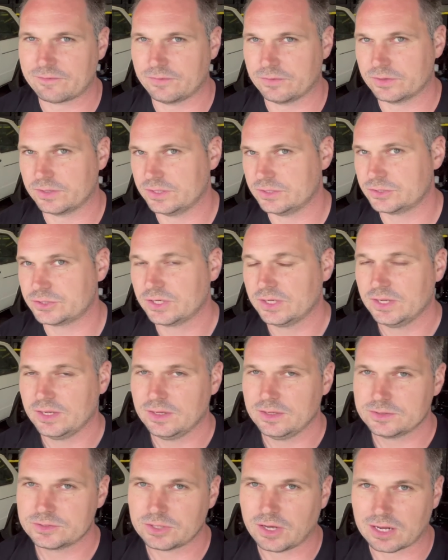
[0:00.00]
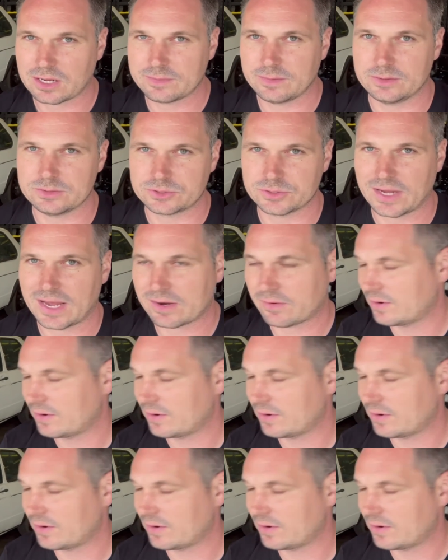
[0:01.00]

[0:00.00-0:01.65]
footage, talk about drag